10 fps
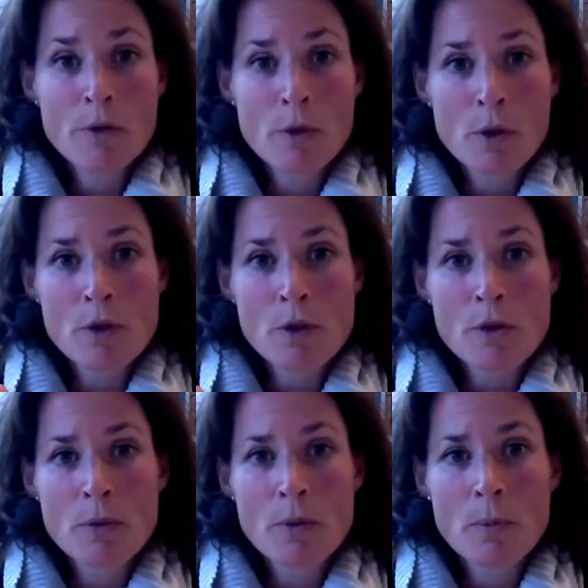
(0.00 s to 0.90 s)
course,
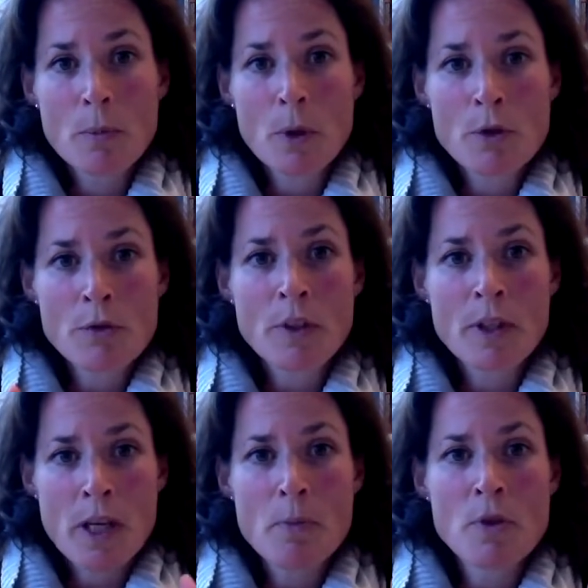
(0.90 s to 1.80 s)
most of the
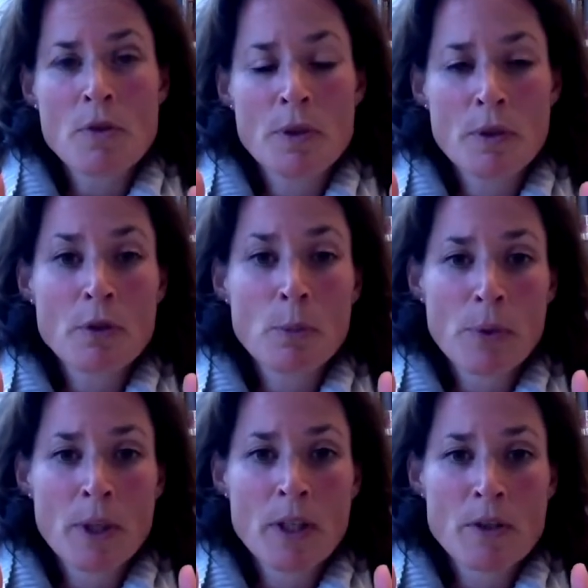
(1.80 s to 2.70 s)
chemistry of the
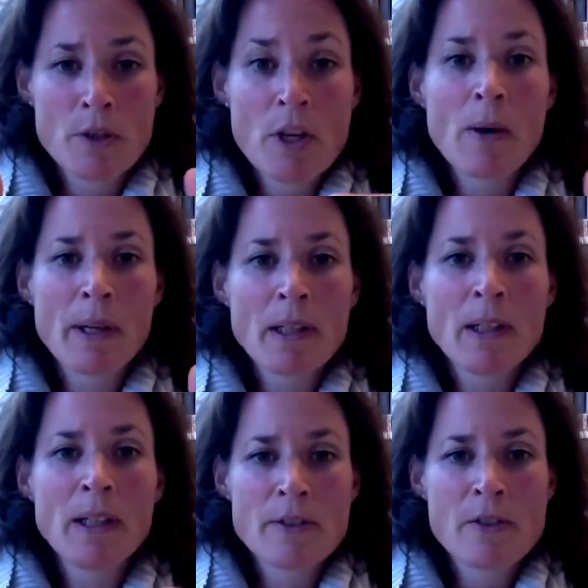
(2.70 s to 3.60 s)
brains is
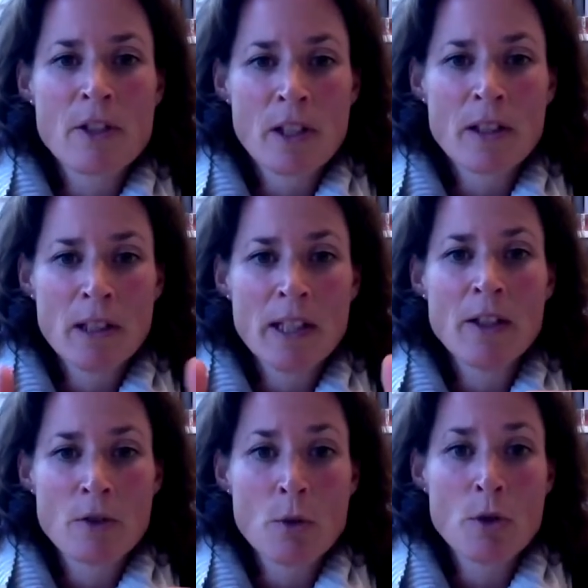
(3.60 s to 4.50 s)
directly
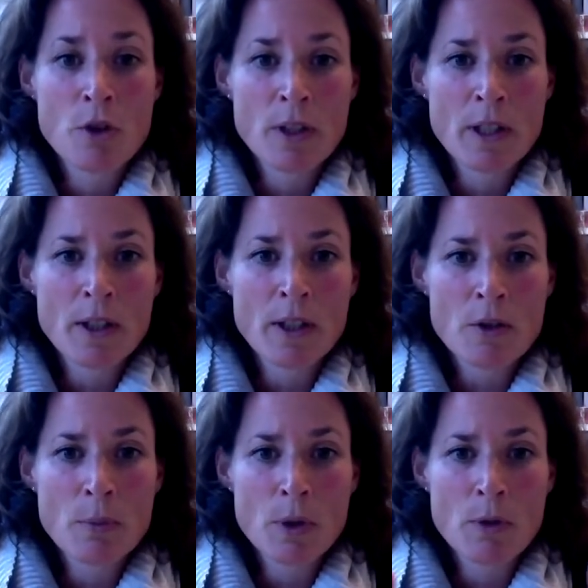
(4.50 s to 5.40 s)
linked to
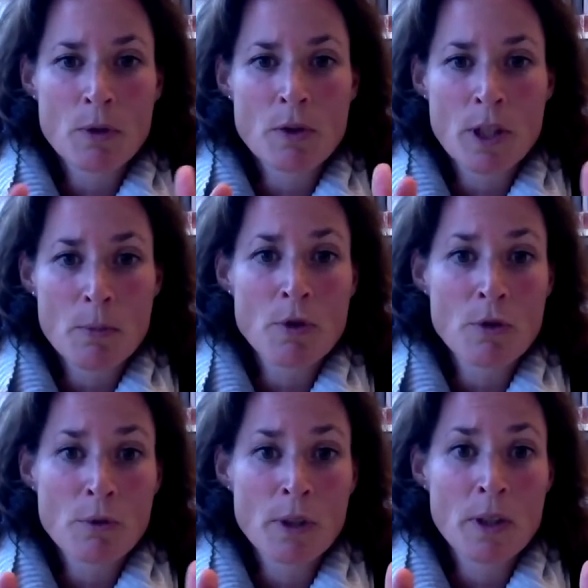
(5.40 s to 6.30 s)
genetics, because the
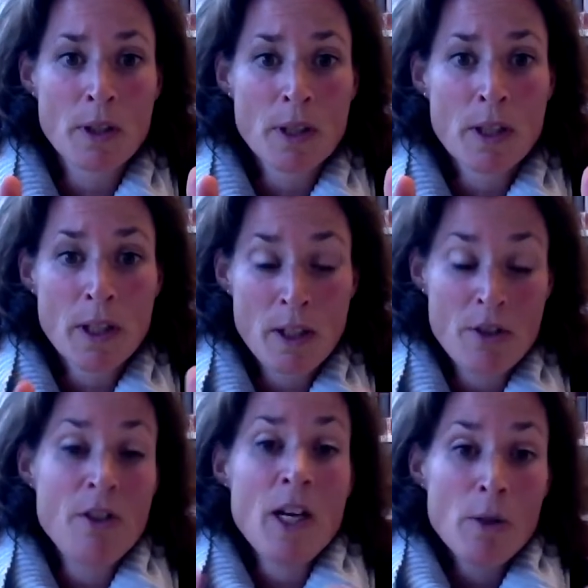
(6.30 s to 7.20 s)
chemistry
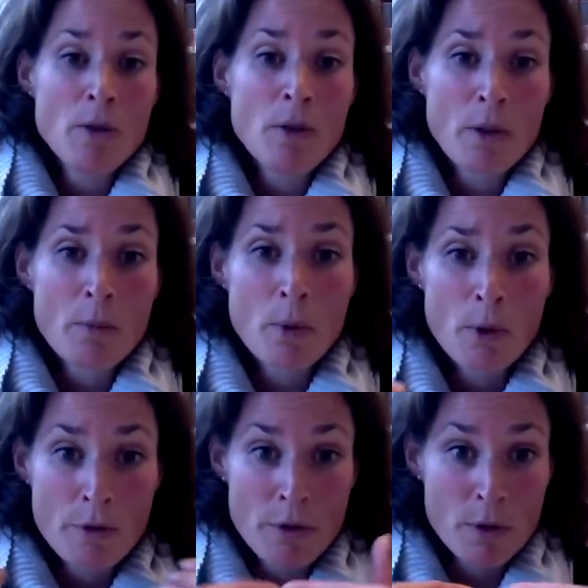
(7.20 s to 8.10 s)
is the outcome
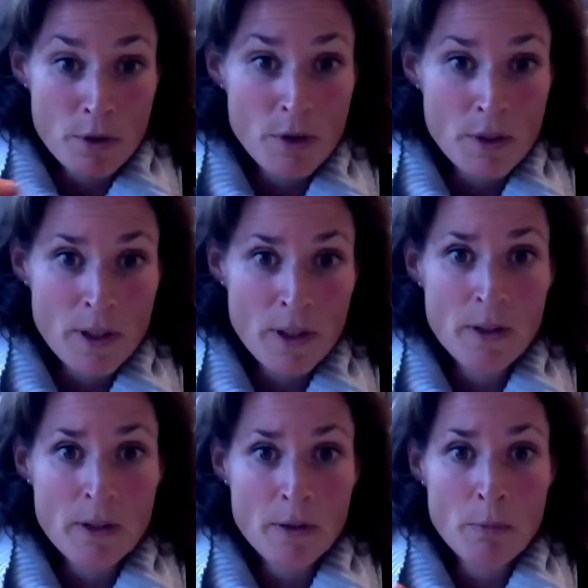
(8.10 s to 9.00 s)
of your genetic
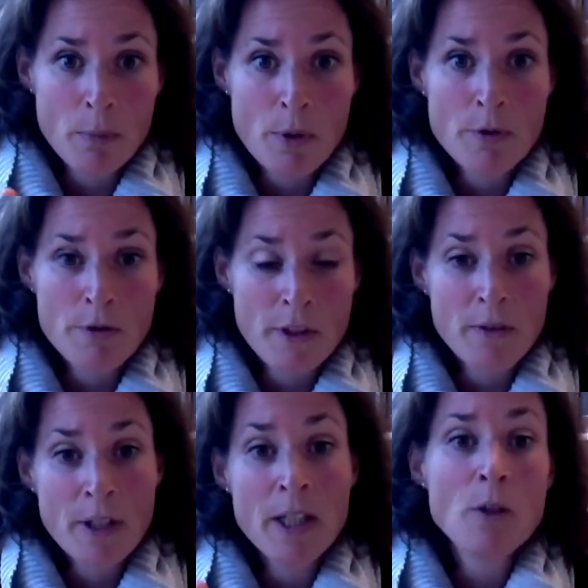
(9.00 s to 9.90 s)

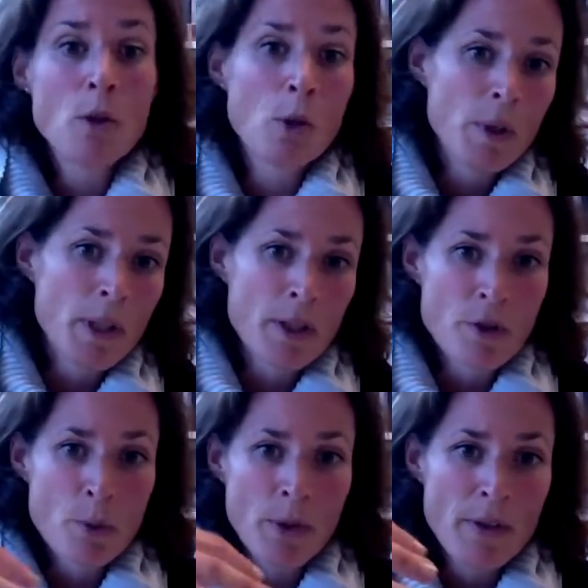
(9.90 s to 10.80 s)
profile in
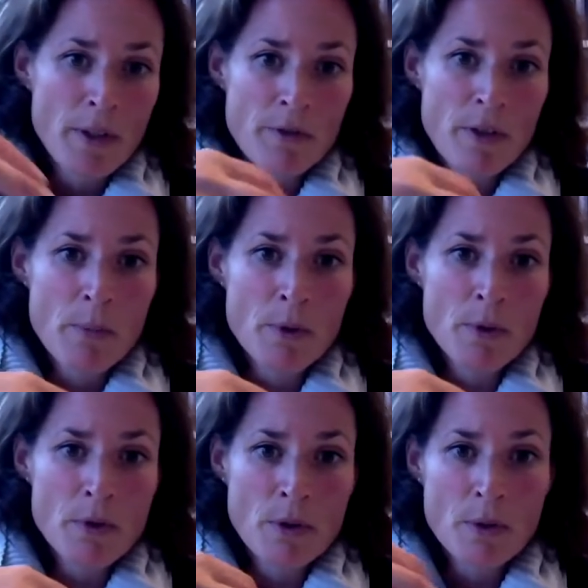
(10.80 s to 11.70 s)
combination with the
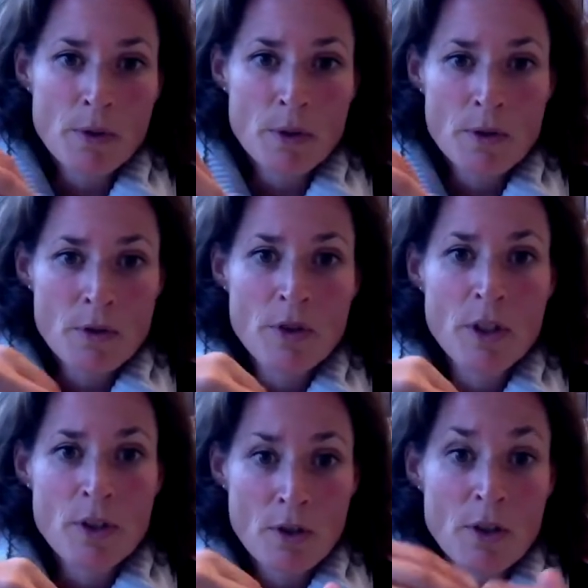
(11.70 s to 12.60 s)
environment. So the
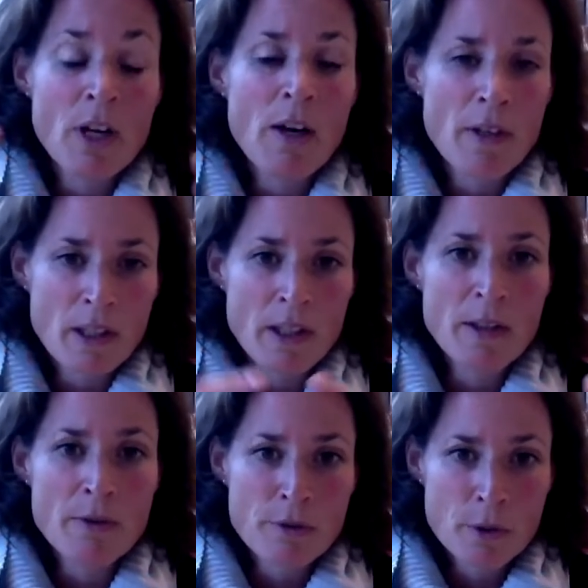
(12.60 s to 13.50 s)
genes are directly
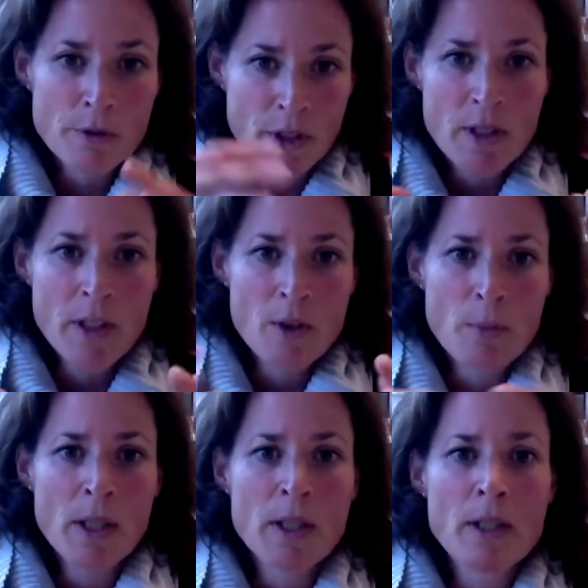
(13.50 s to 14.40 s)
involved in these
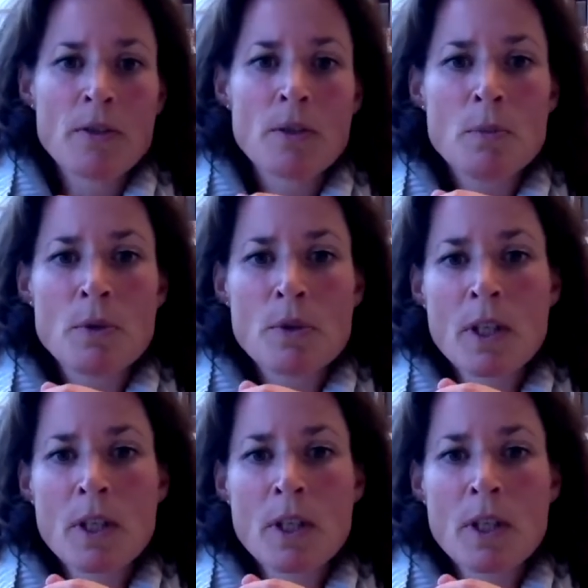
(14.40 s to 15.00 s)
mechanisms.